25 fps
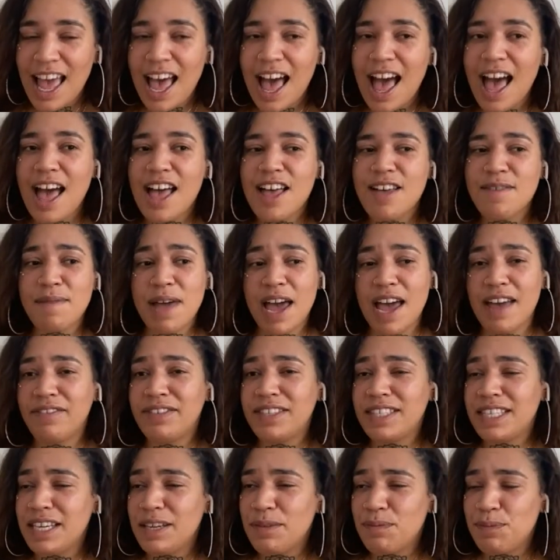Um, I've
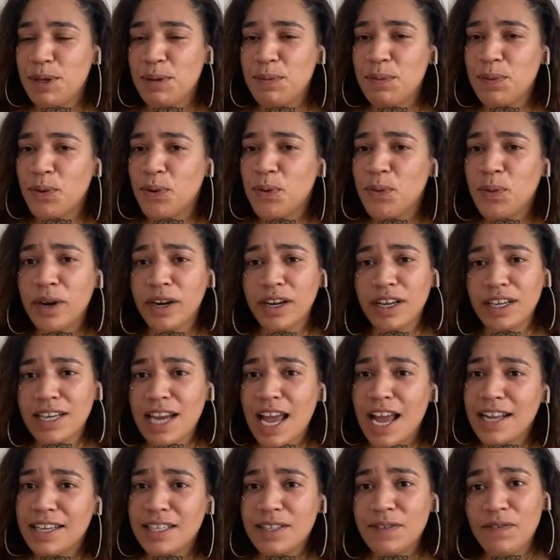seen people work
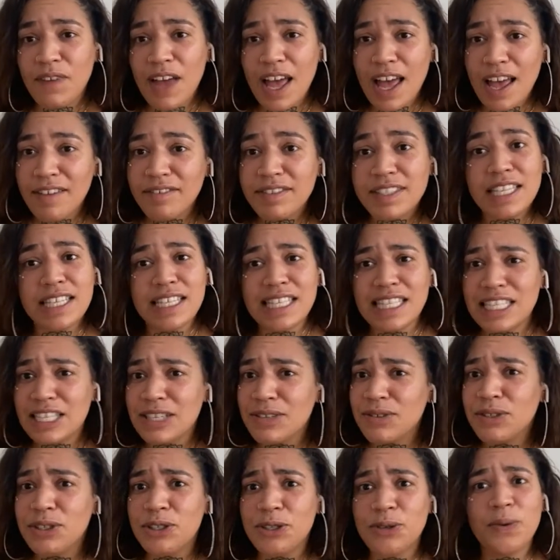nine to fives and
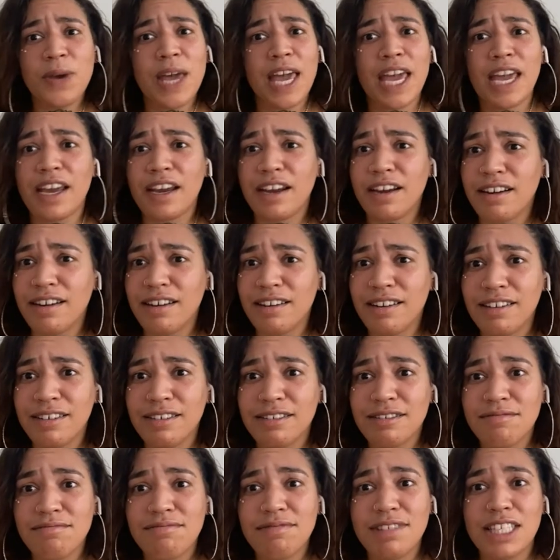still do hair.
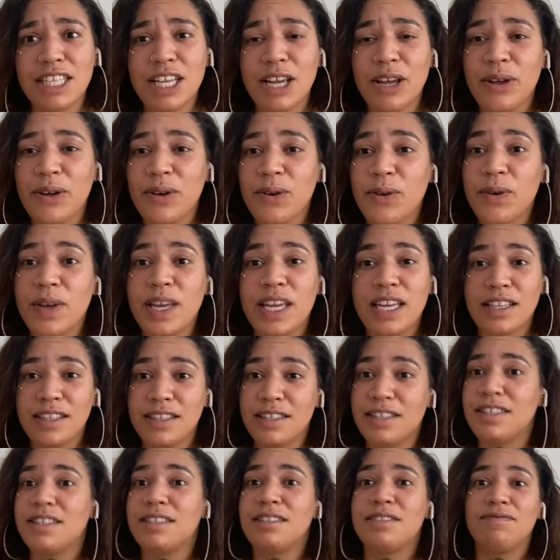So it's
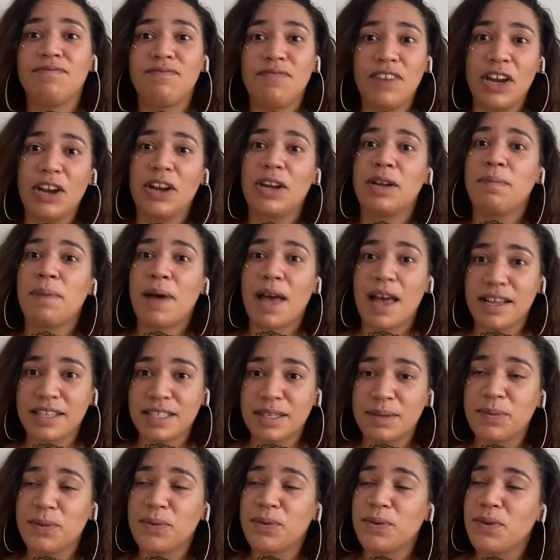very
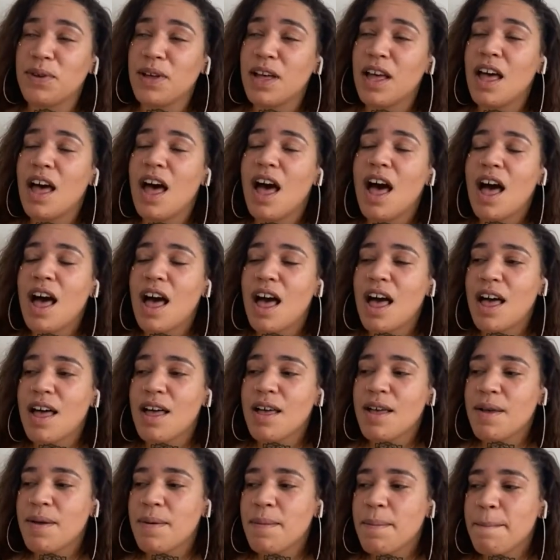possible.
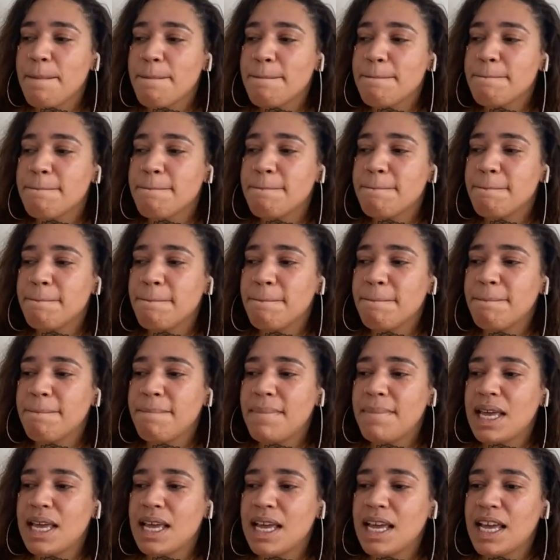Um,
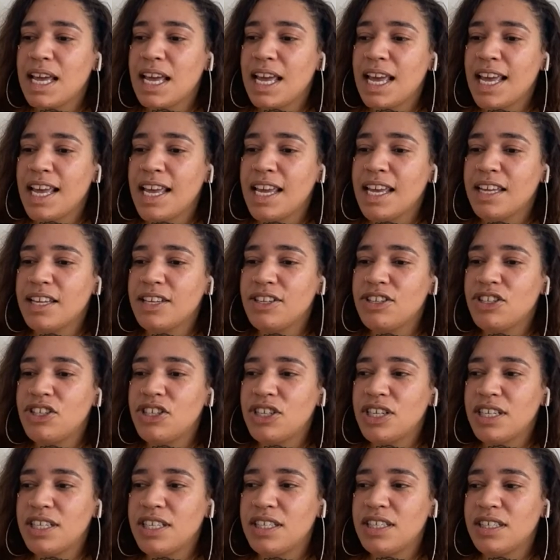and
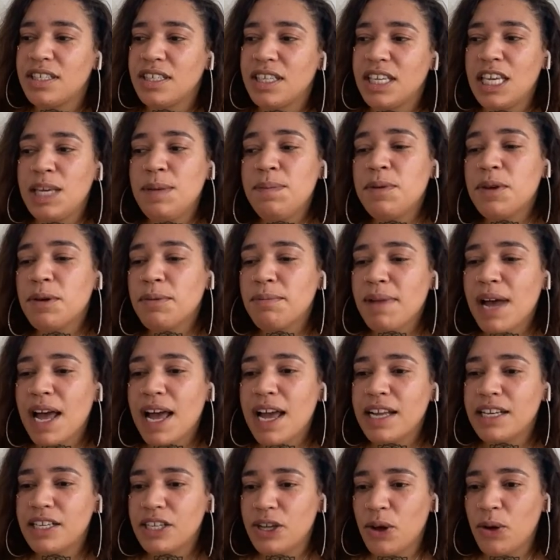just keep your
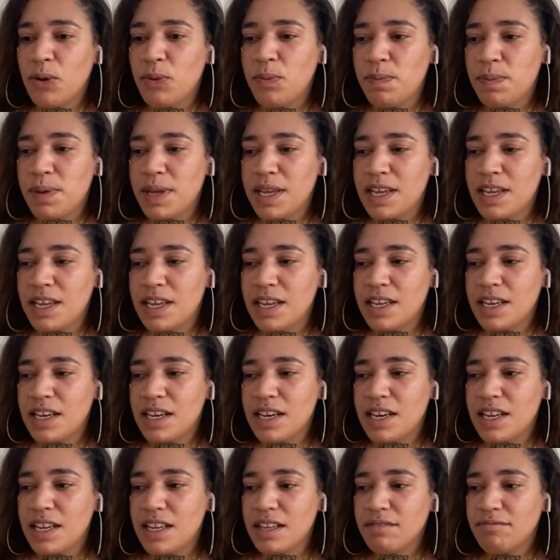mind
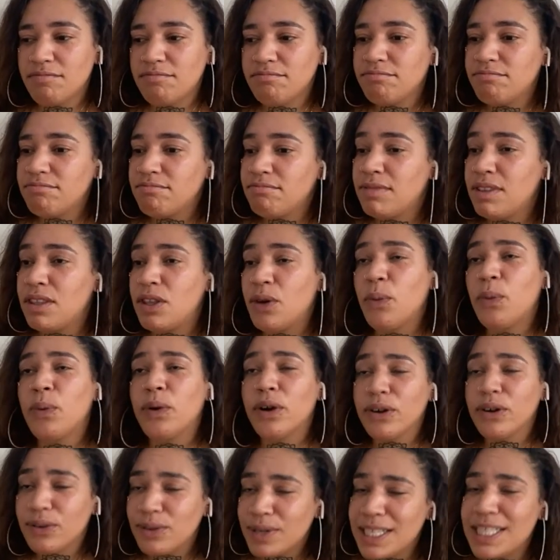open. The
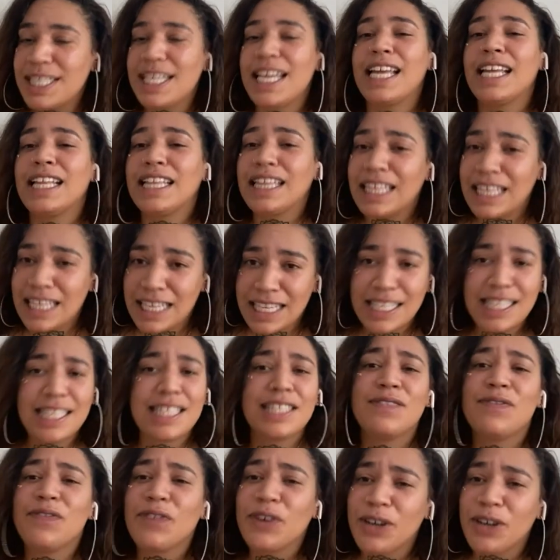world is endless for